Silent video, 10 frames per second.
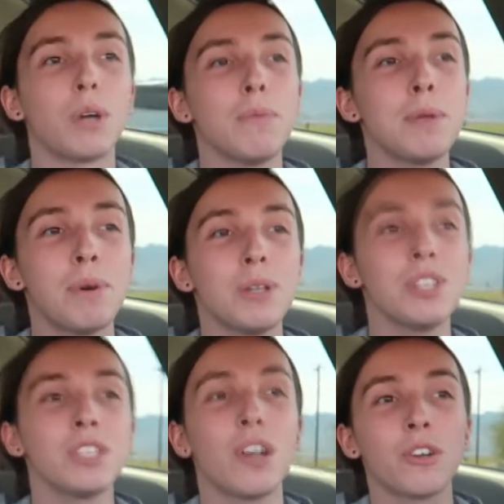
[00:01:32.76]
probably post
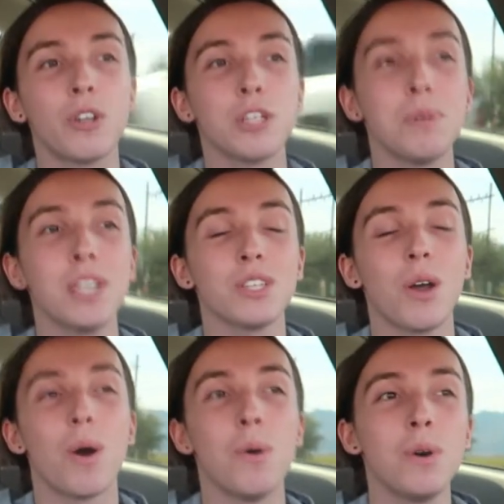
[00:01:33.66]
this on Christmas
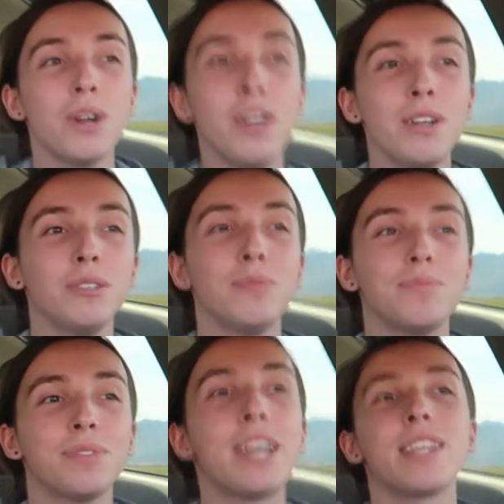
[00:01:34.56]
or
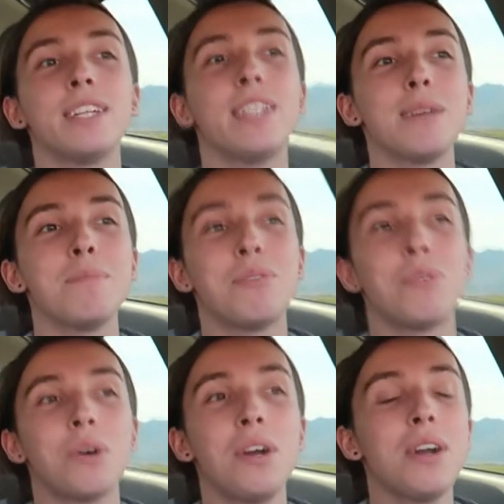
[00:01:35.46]
like the day
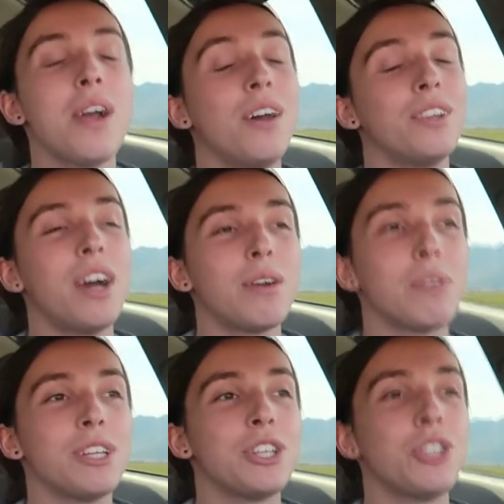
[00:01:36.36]
before, not
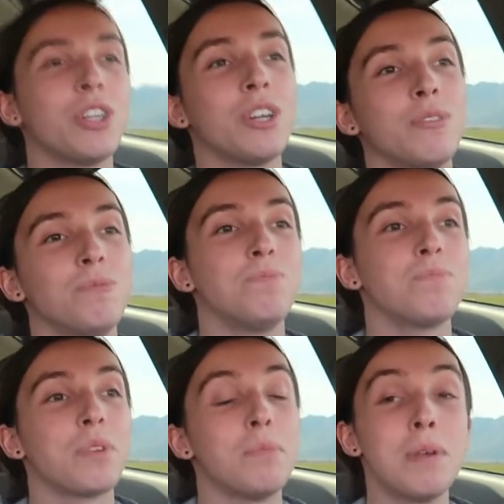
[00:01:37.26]
really sure,
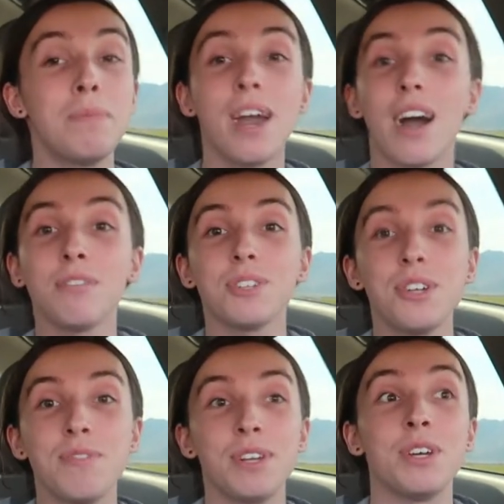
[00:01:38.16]
maybe after
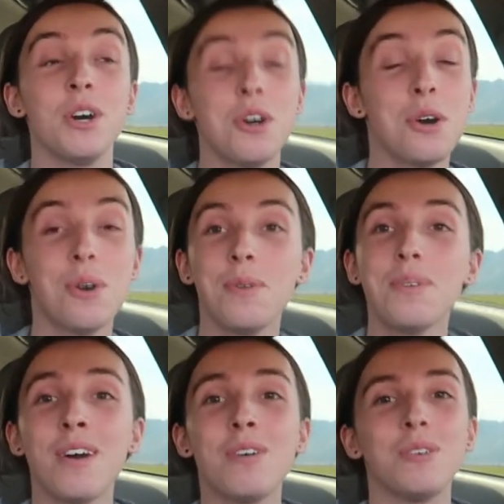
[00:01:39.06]
even, who
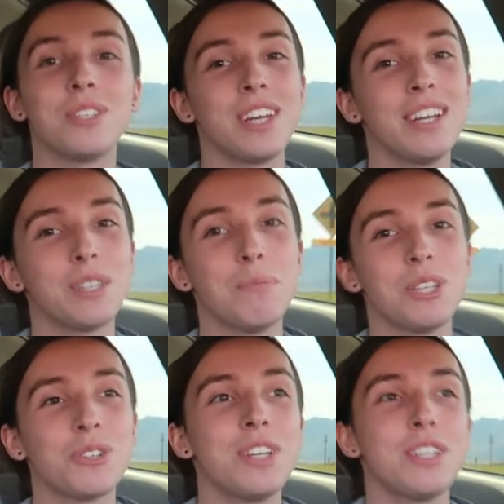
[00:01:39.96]
knows, it's a
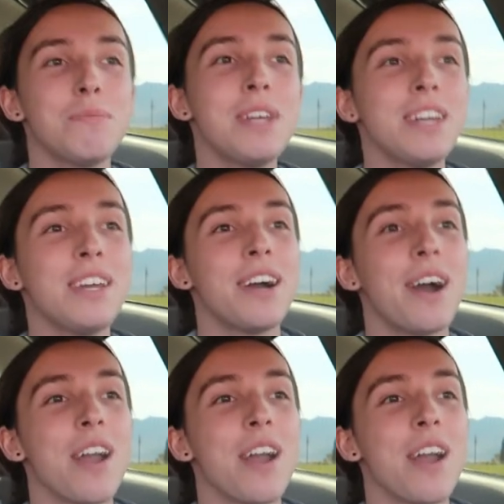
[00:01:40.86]
mystery to me.